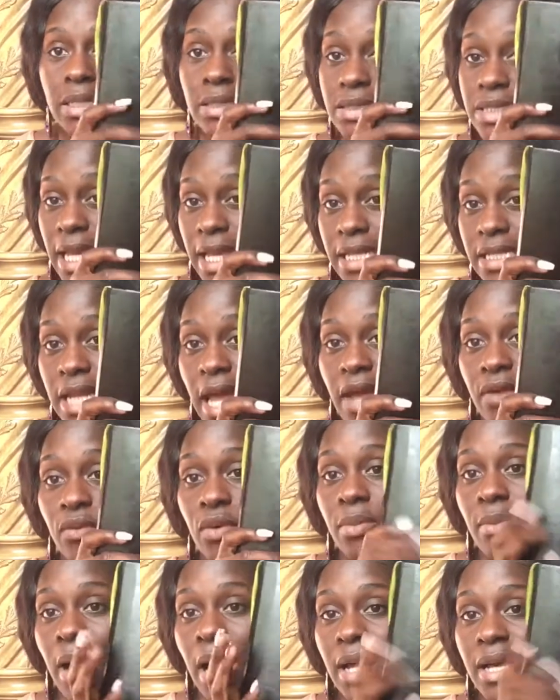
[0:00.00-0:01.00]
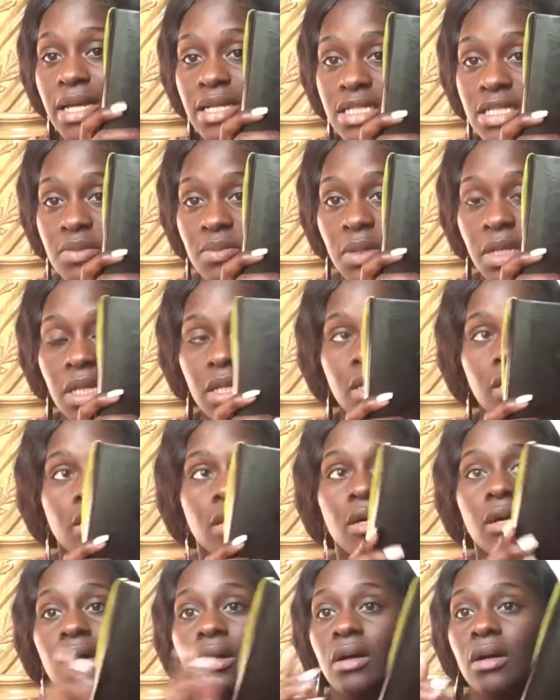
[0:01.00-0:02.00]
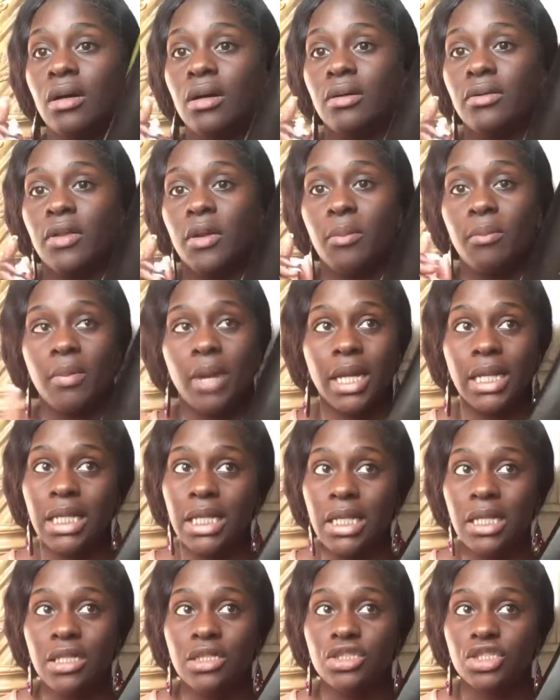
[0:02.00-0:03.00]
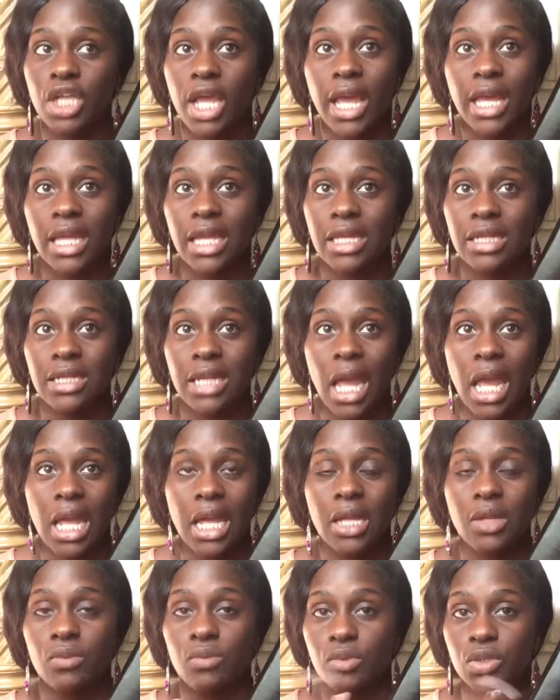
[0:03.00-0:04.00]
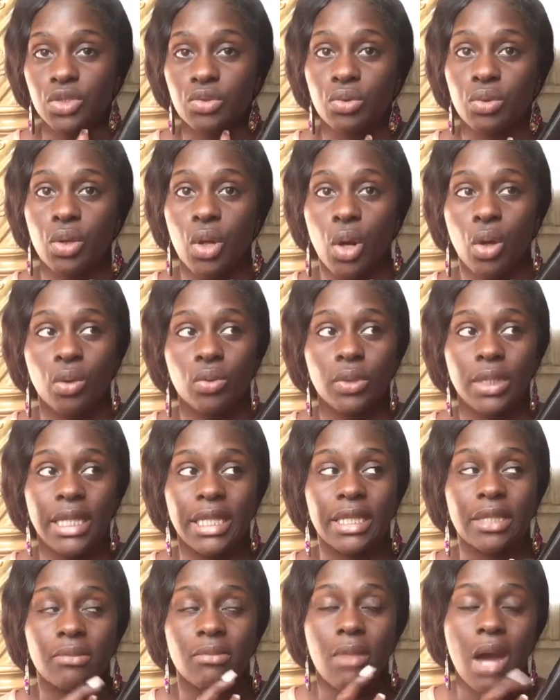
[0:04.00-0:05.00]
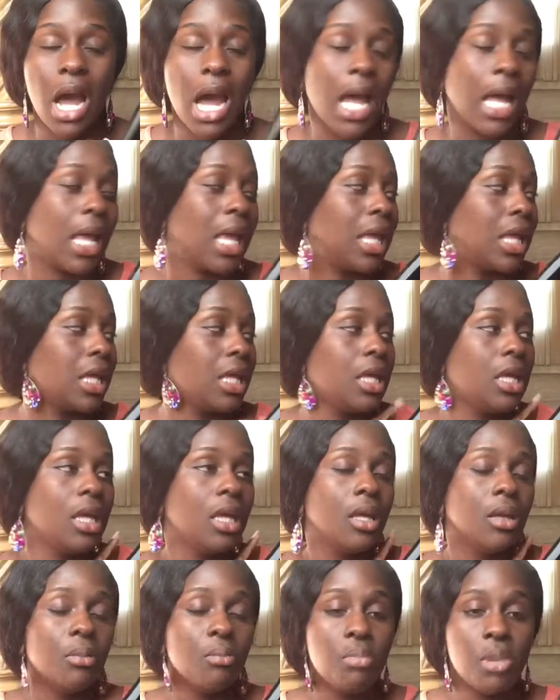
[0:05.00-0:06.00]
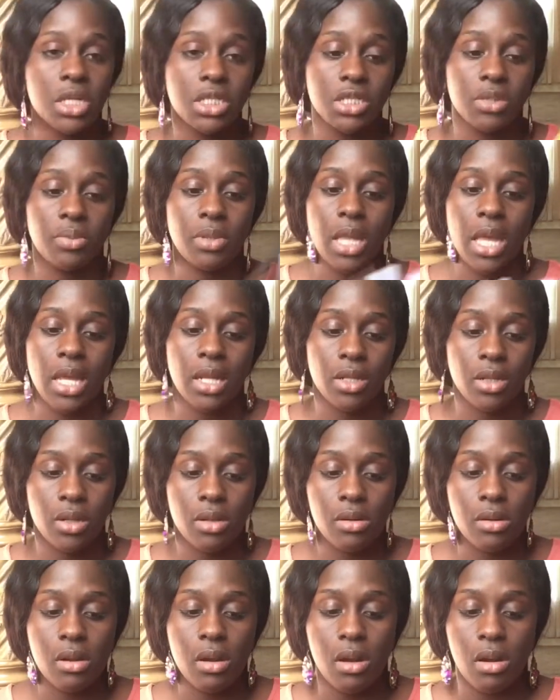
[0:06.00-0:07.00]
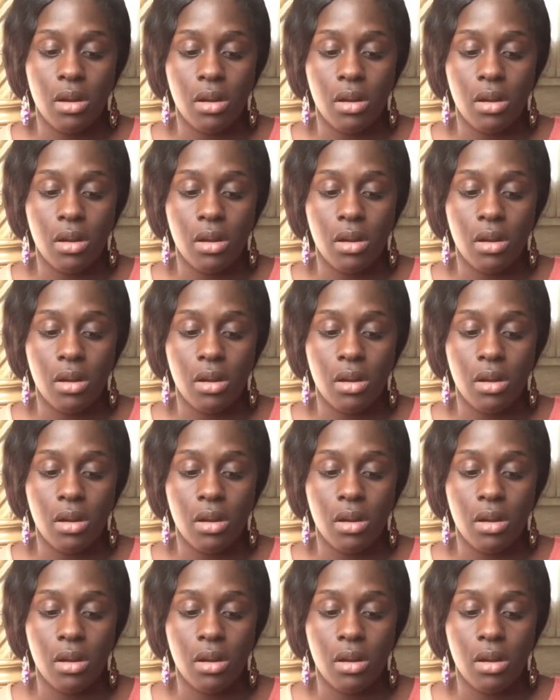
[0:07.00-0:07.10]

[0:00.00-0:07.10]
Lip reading: date night with my husband, the money check-in date, which will go with my budget planner,